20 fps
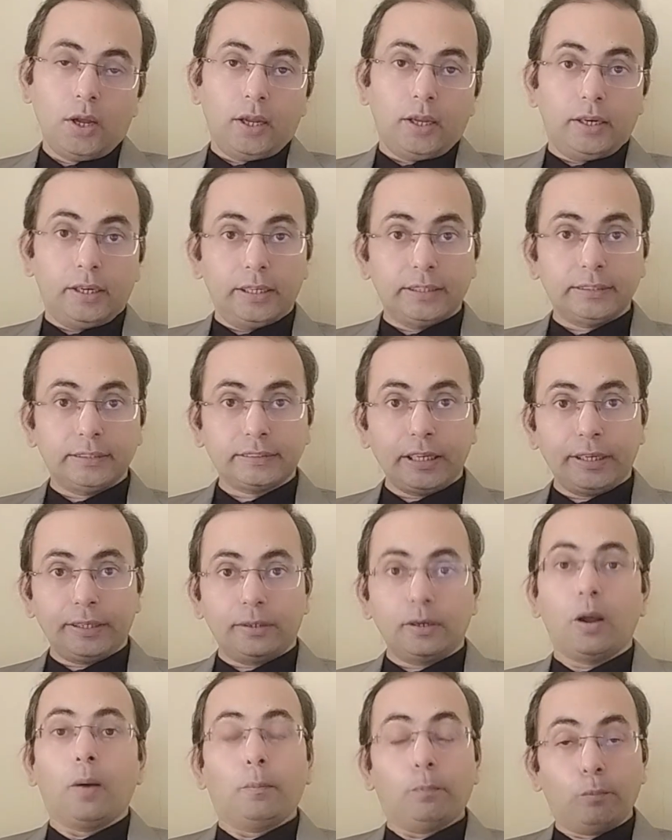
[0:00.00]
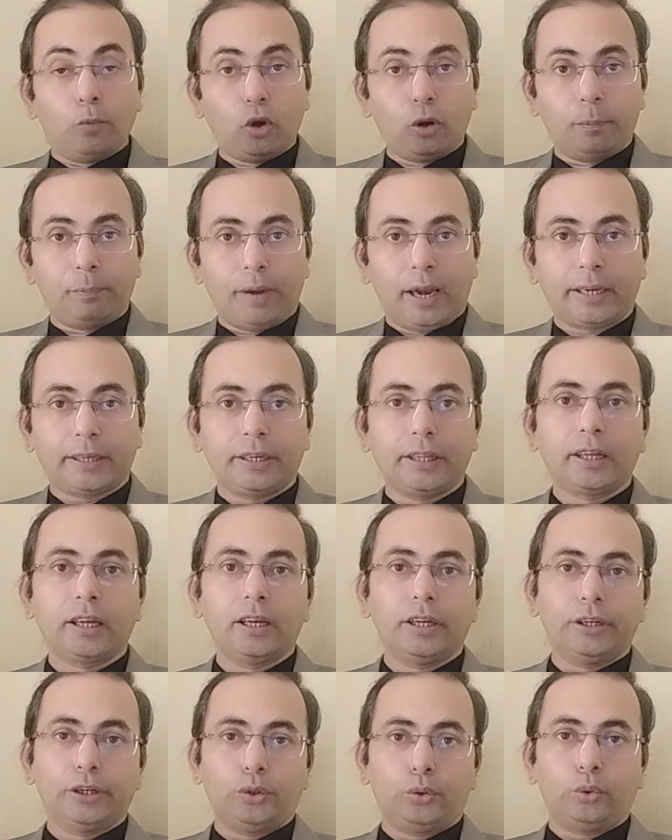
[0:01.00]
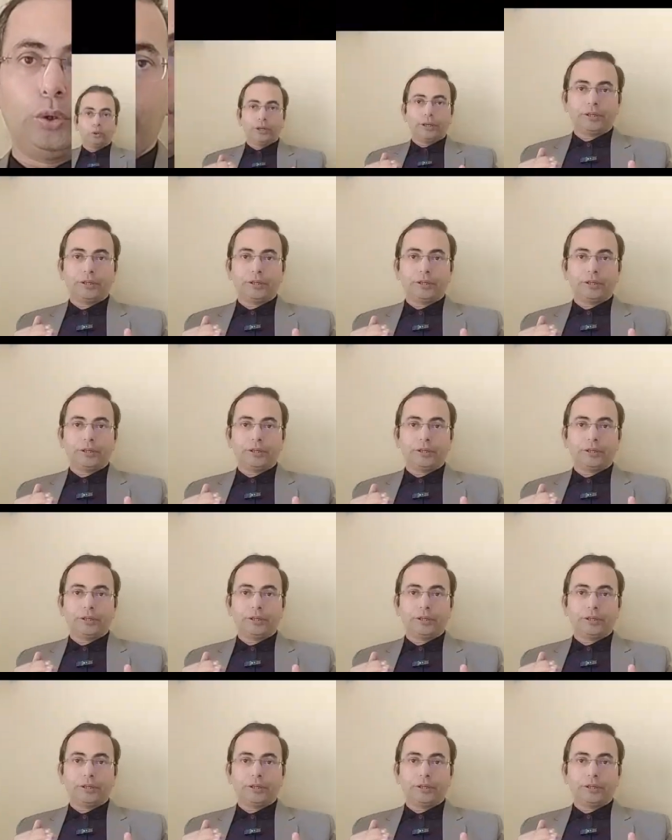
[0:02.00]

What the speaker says: let's get more practical into it.